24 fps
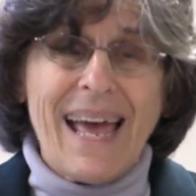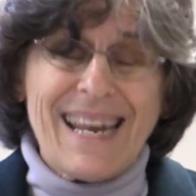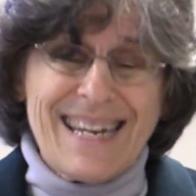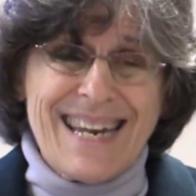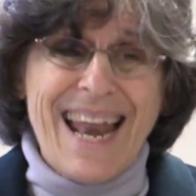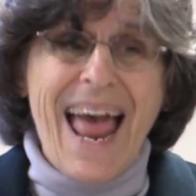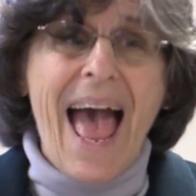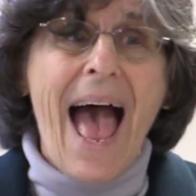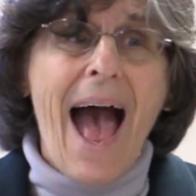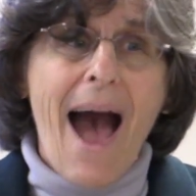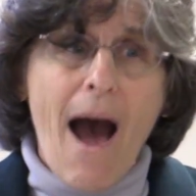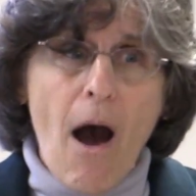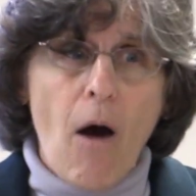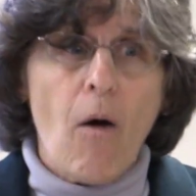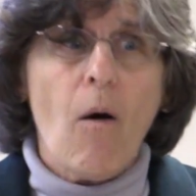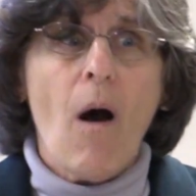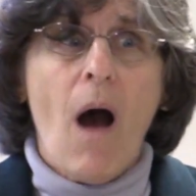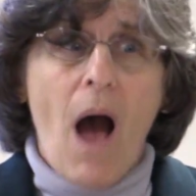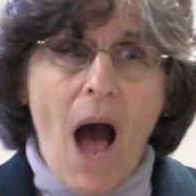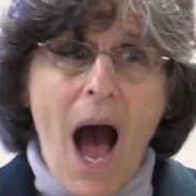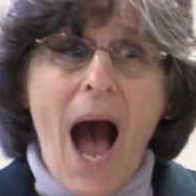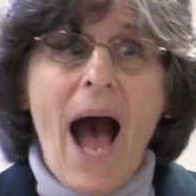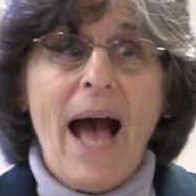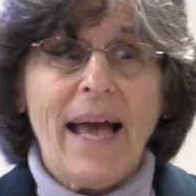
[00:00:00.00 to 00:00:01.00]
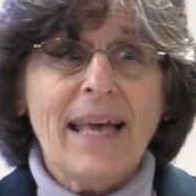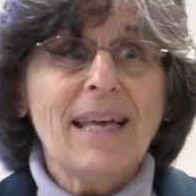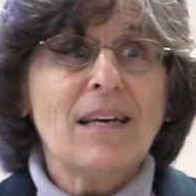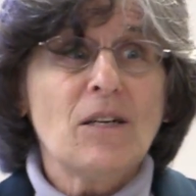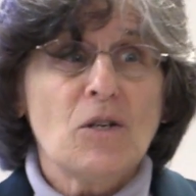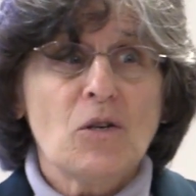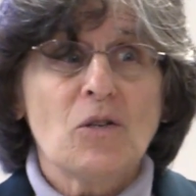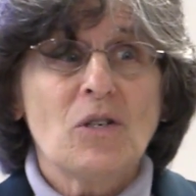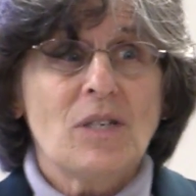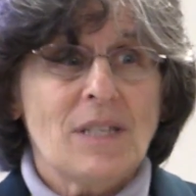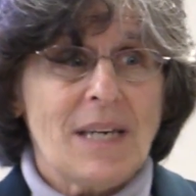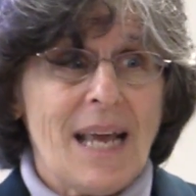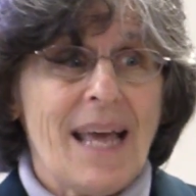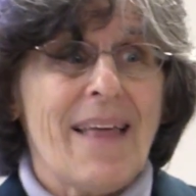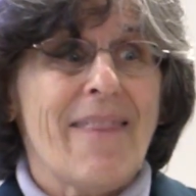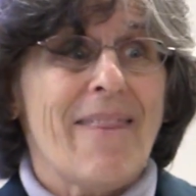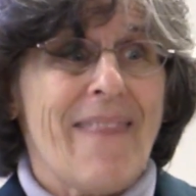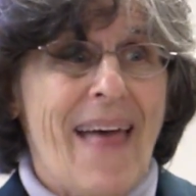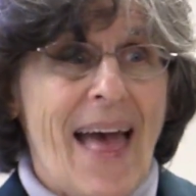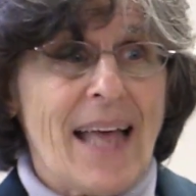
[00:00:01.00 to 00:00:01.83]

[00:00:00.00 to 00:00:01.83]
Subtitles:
And now I understand